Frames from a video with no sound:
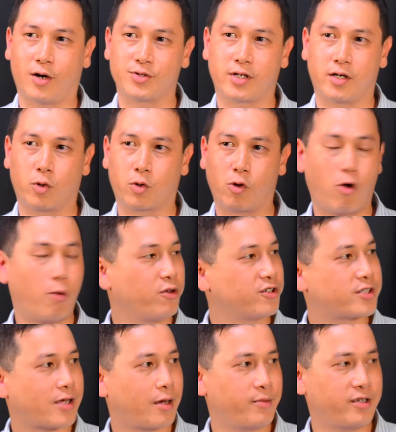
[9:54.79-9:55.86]
I was at a global
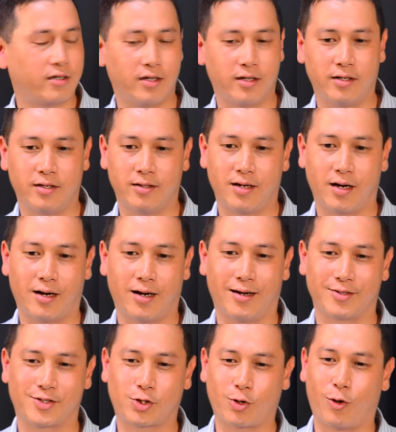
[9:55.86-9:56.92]
summit in
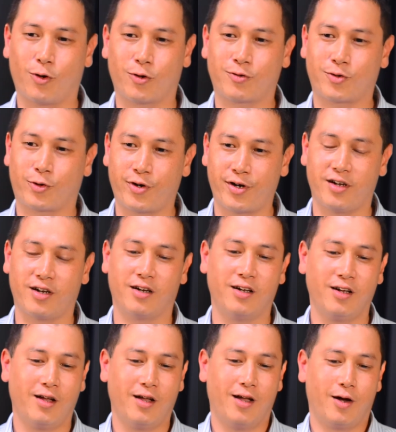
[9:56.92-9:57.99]
uh, Seoul, Korea.